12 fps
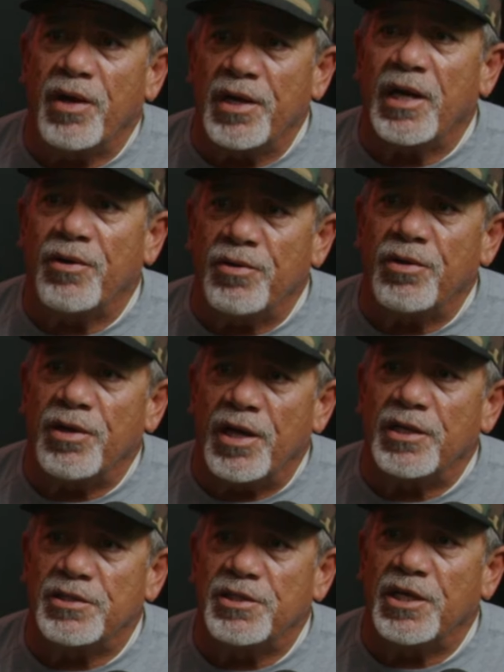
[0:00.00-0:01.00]
right now in the
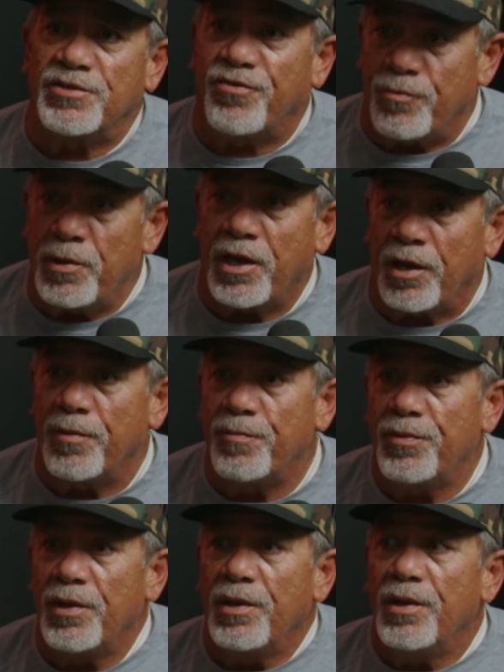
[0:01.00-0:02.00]
United States for me.
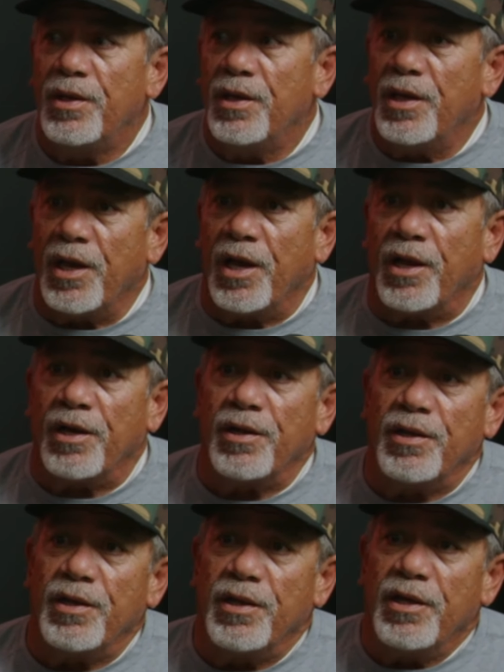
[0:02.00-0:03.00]
And
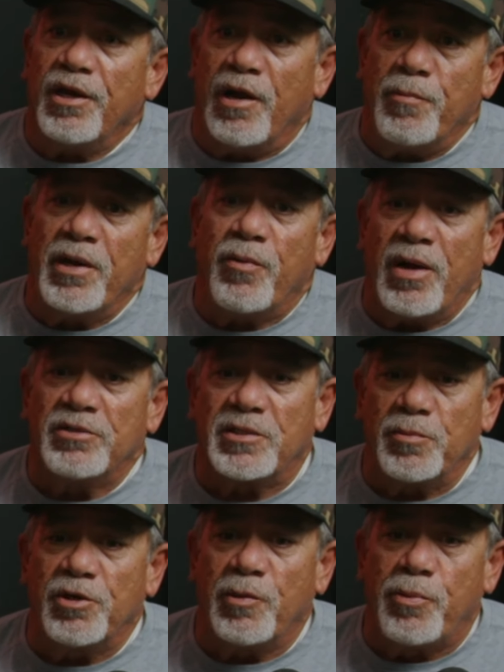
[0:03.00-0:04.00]
I've been around
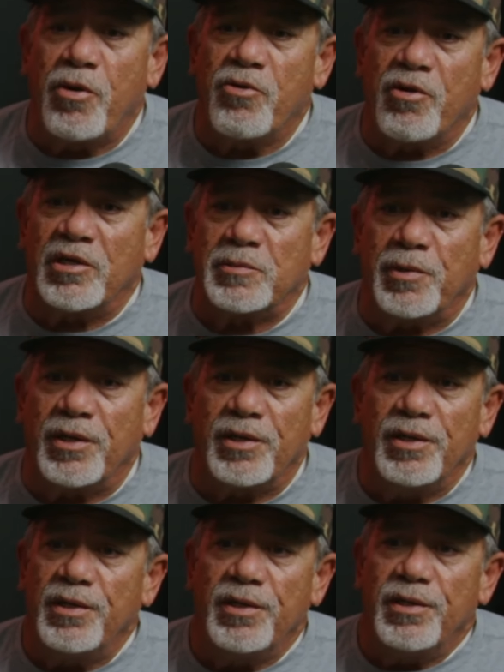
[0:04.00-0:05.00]
some good programs,
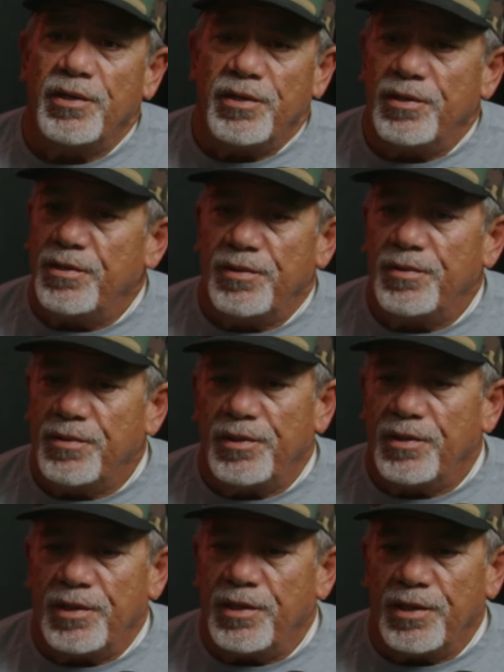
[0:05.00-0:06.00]
but
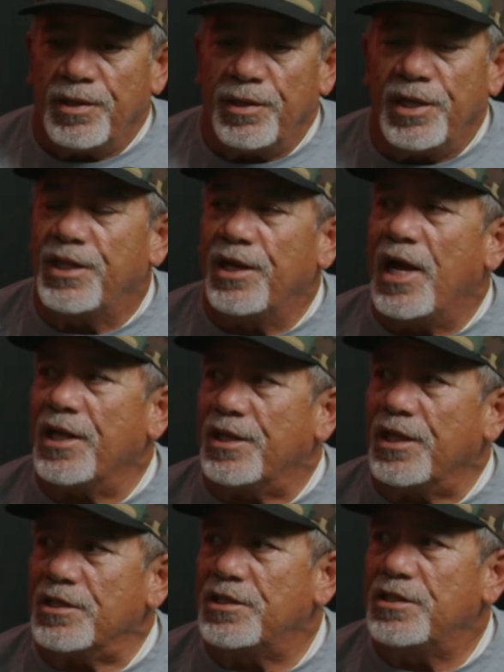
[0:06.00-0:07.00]
nothing
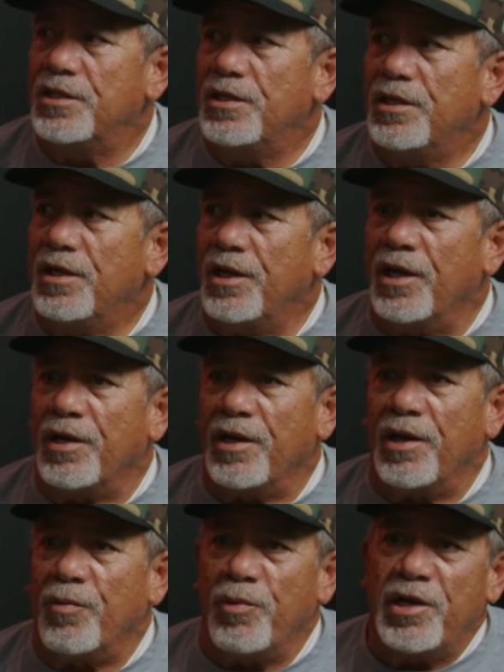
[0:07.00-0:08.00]
like this.
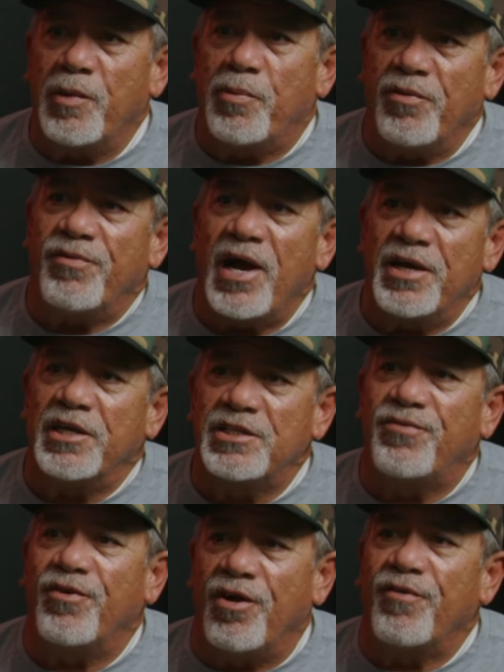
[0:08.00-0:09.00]
And we can provide
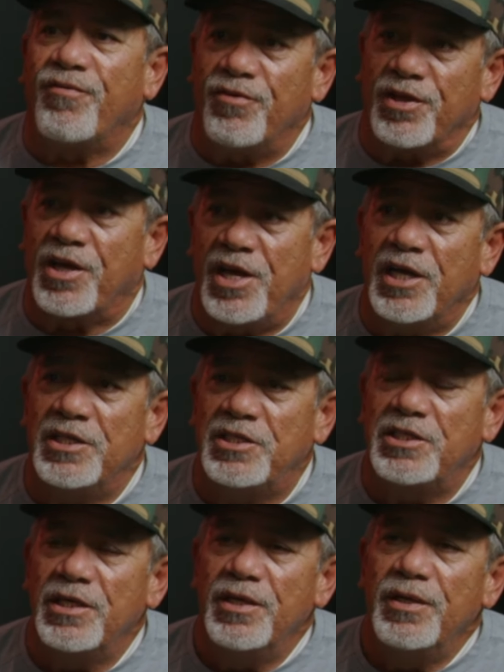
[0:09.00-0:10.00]
this for the
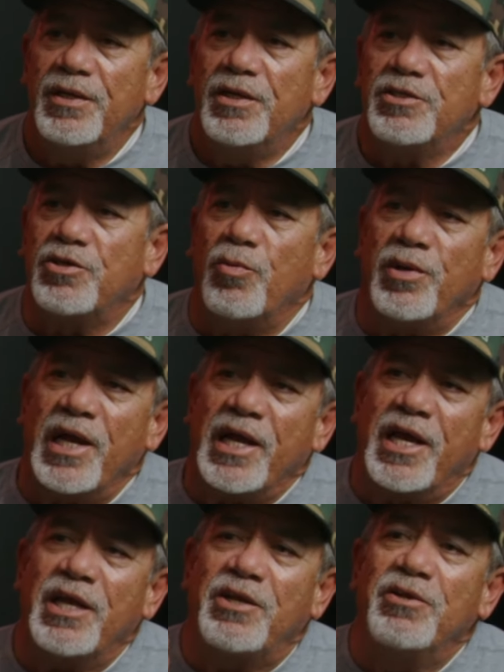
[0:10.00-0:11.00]
kids. So when
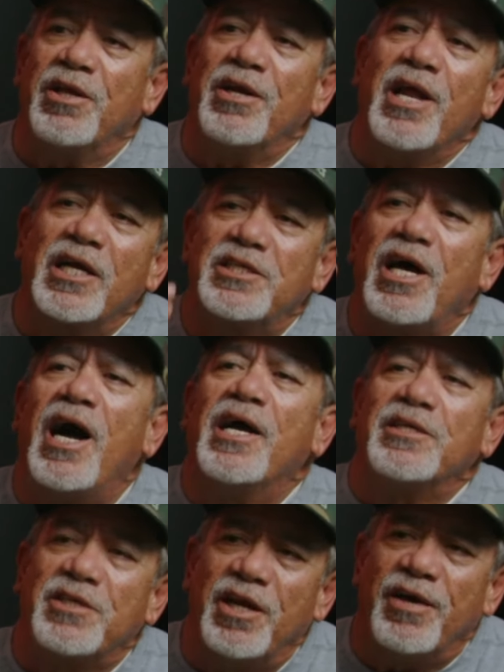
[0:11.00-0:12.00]
they get to the next
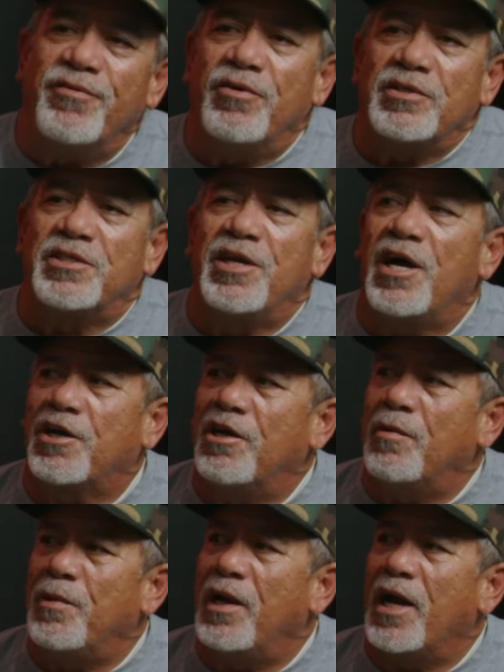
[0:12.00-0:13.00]
highest level, it's not
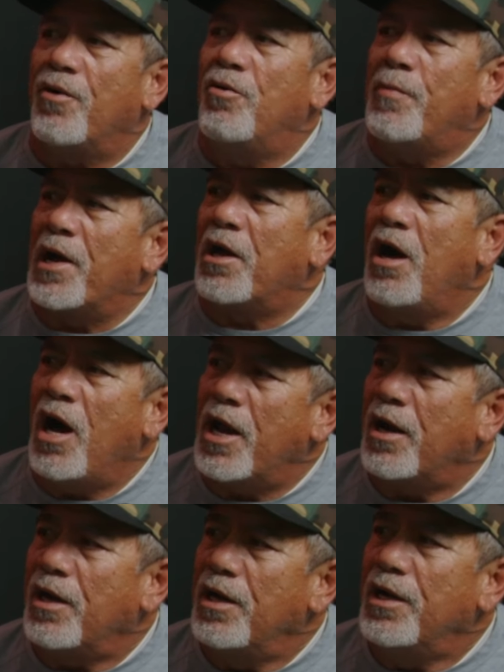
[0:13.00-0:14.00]
going to be like, oh my
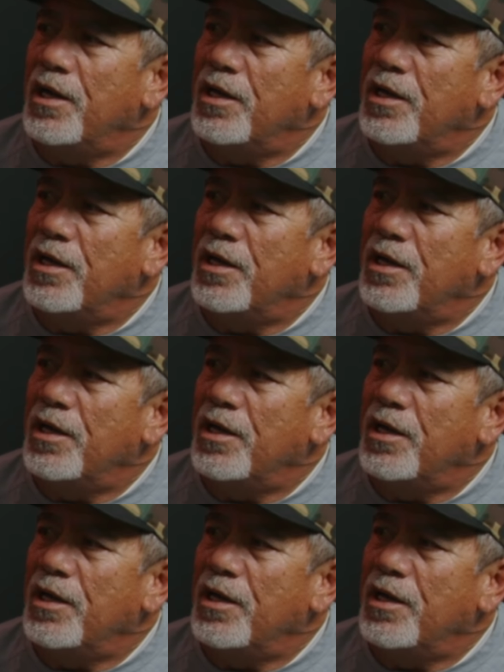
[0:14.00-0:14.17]
God.